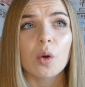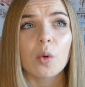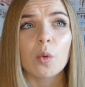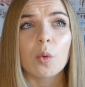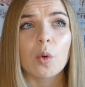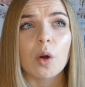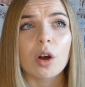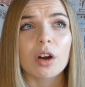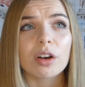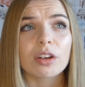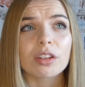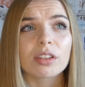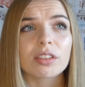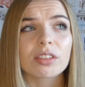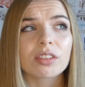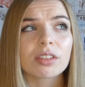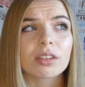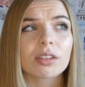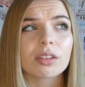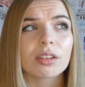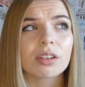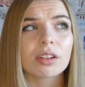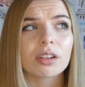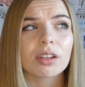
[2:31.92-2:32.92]

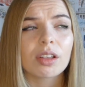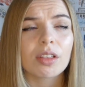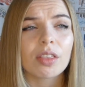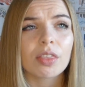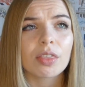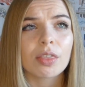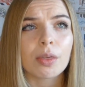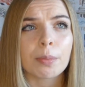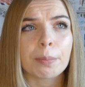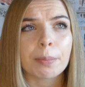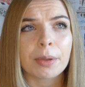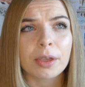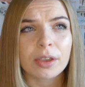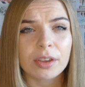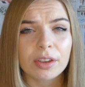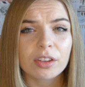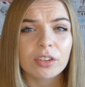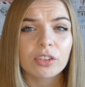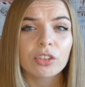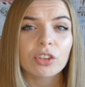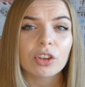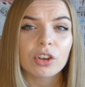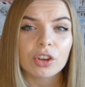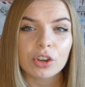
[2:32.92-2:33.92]
was the
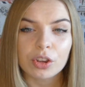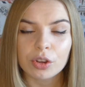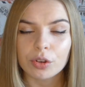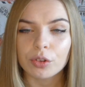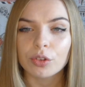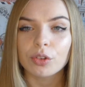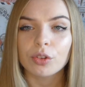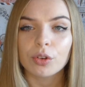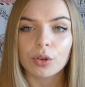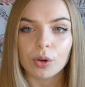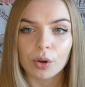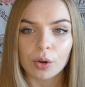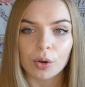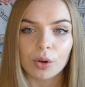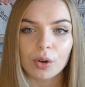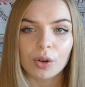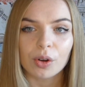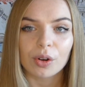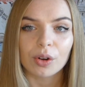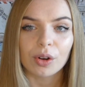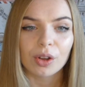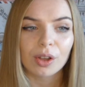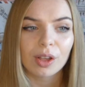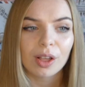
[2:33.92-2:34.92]
person who
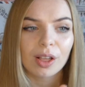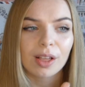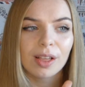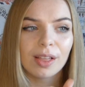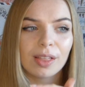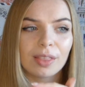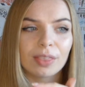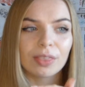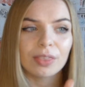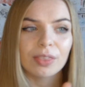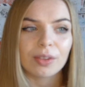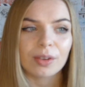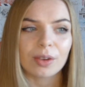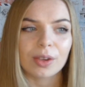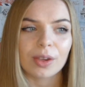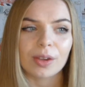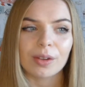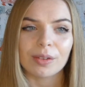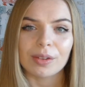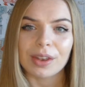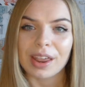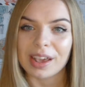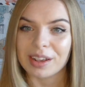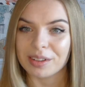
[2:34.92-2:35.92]
taught the
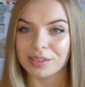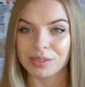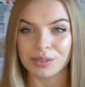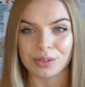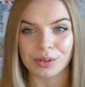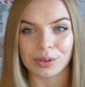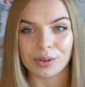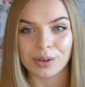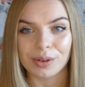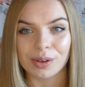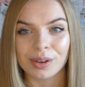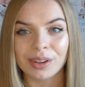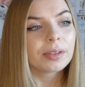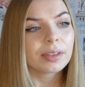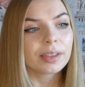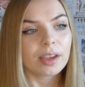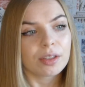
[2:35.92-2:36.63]
girl next door.